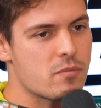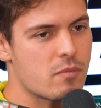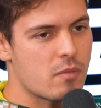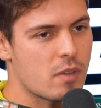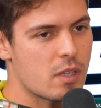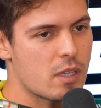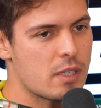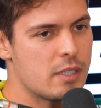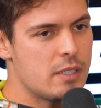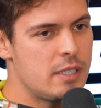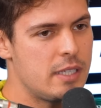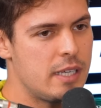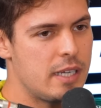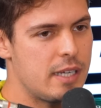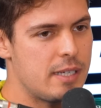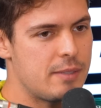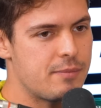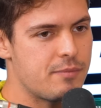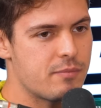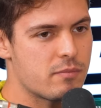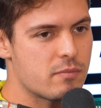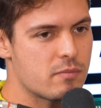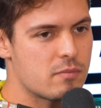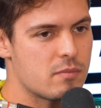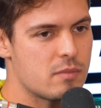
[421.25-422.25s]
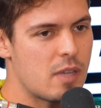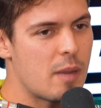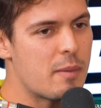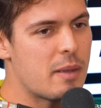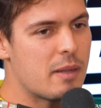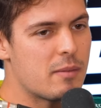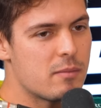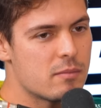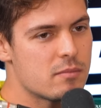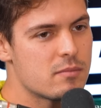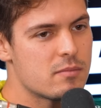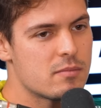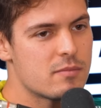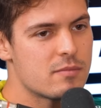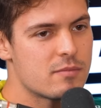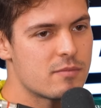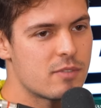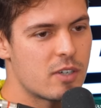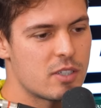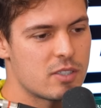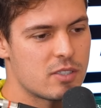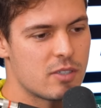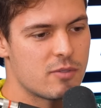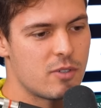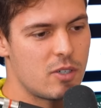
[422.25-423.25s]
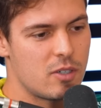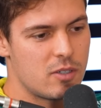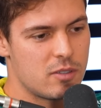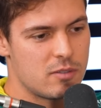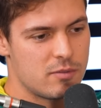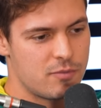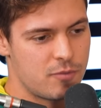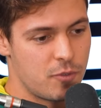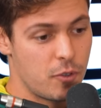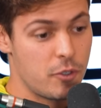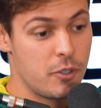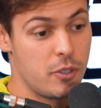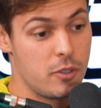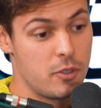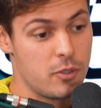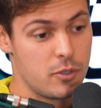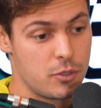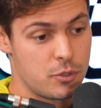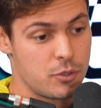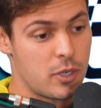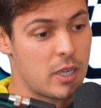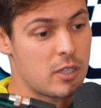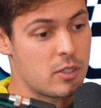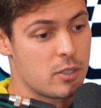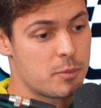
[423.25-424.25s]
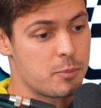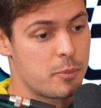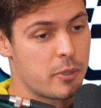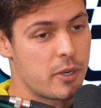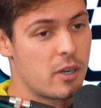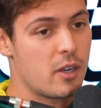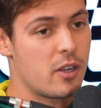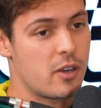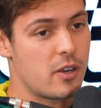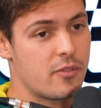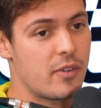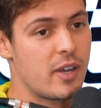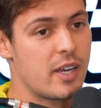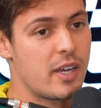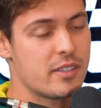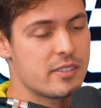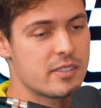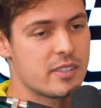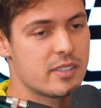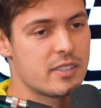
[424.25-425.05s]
to make. Them. Yeah. I mean, first of all, for you, try to put a lot of ice